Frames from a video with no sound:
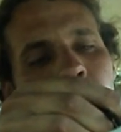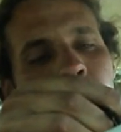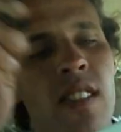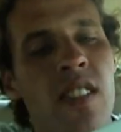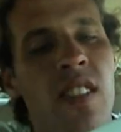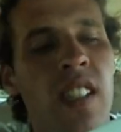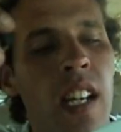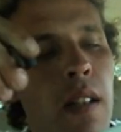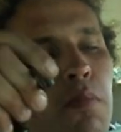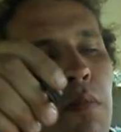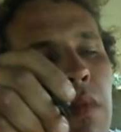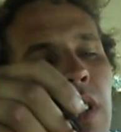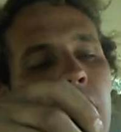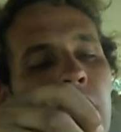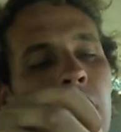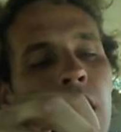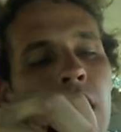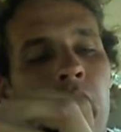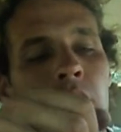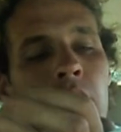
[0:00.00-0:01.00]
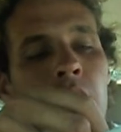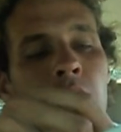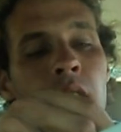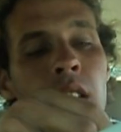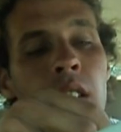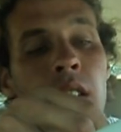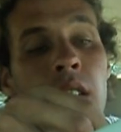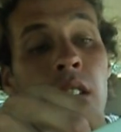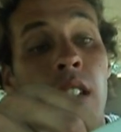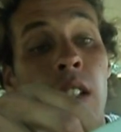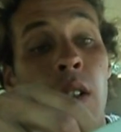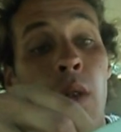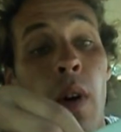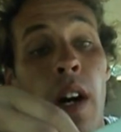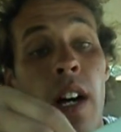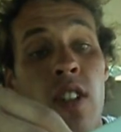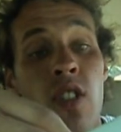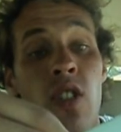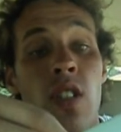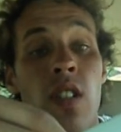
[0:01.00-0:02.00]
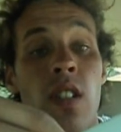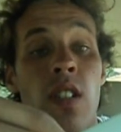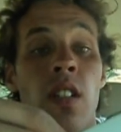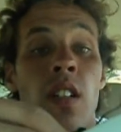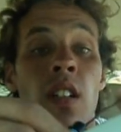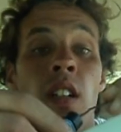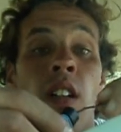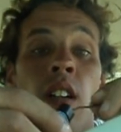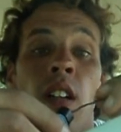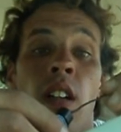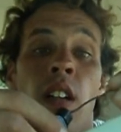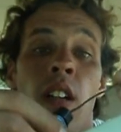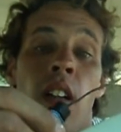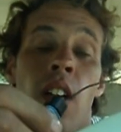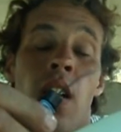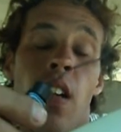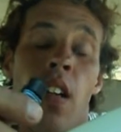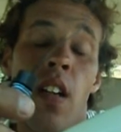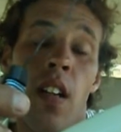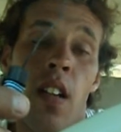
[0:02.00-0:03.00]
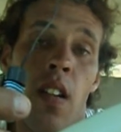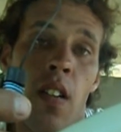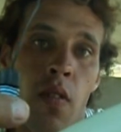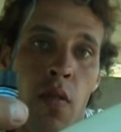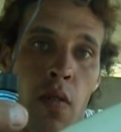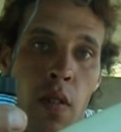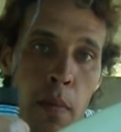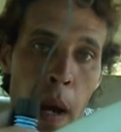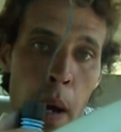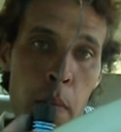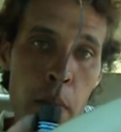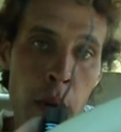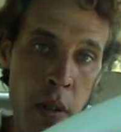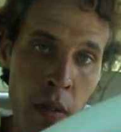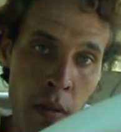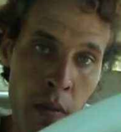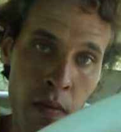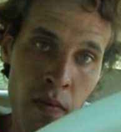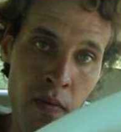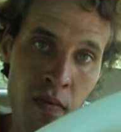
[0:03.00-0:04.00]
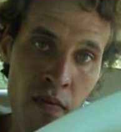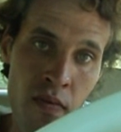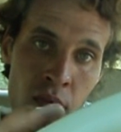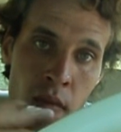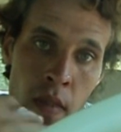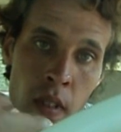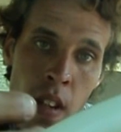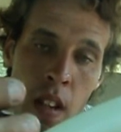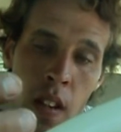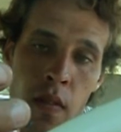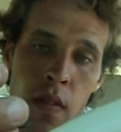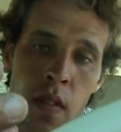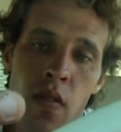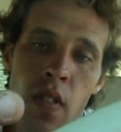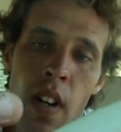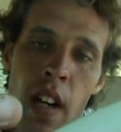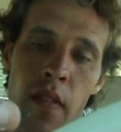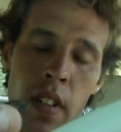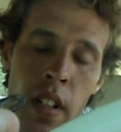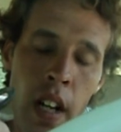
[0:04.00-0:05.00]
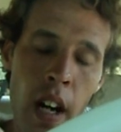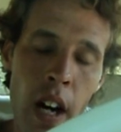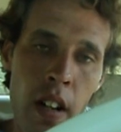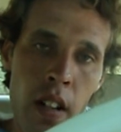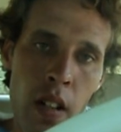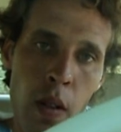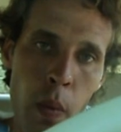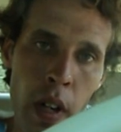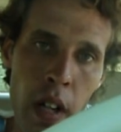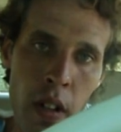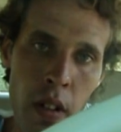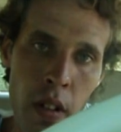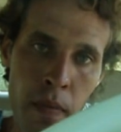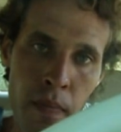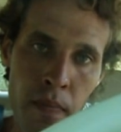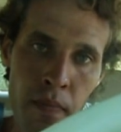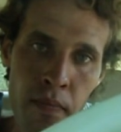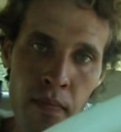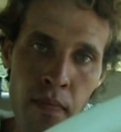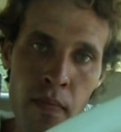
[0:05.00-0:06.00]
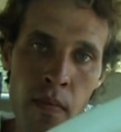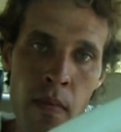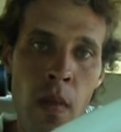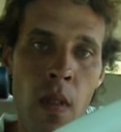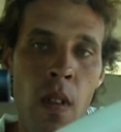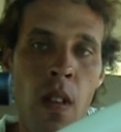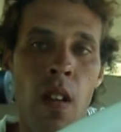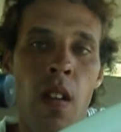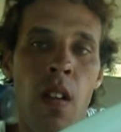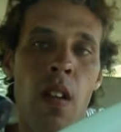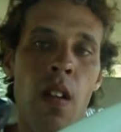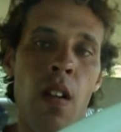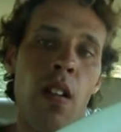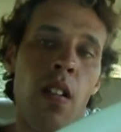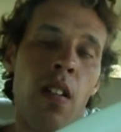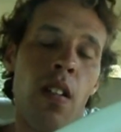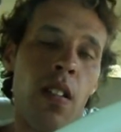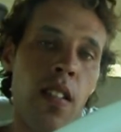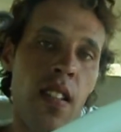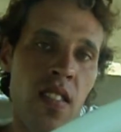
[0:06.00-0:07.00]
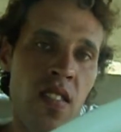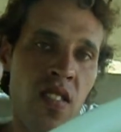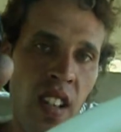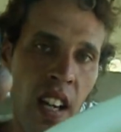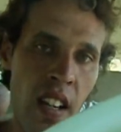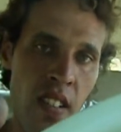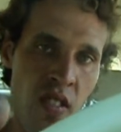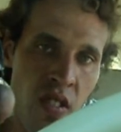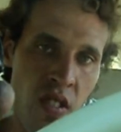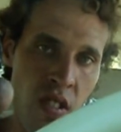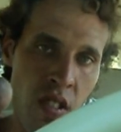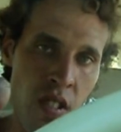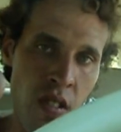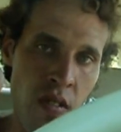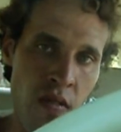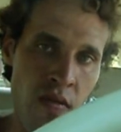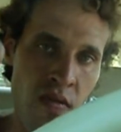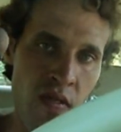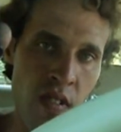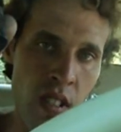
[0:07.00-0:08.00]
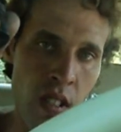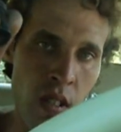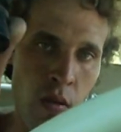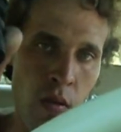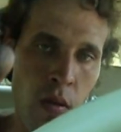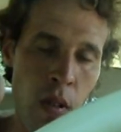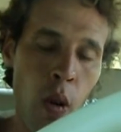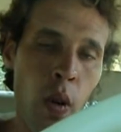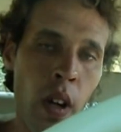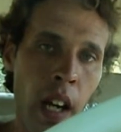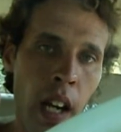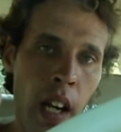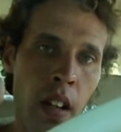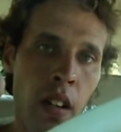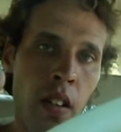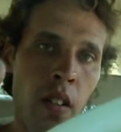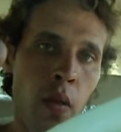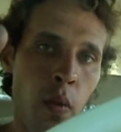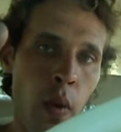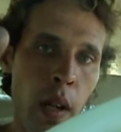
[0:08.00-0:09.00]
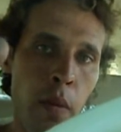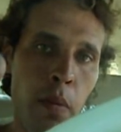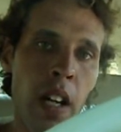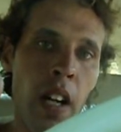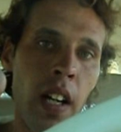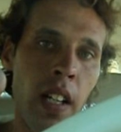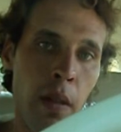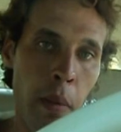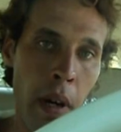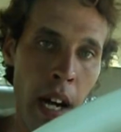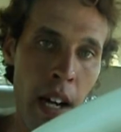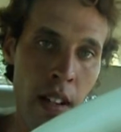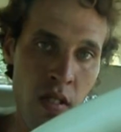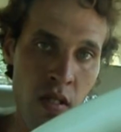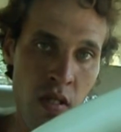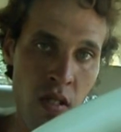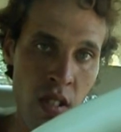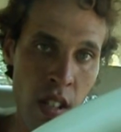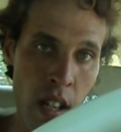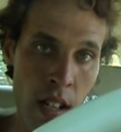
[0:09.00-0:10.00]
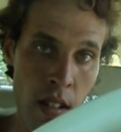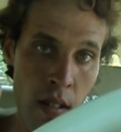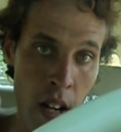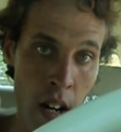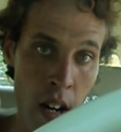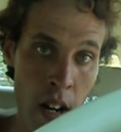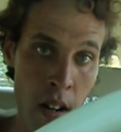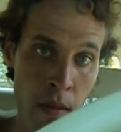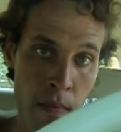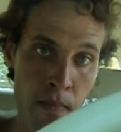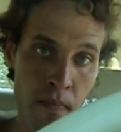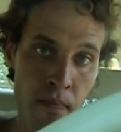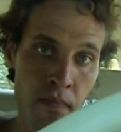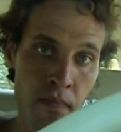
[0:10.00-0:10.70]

that sent me the question, remember, if you drive your car in the winter, this sensor is located right behind the passenger side tire.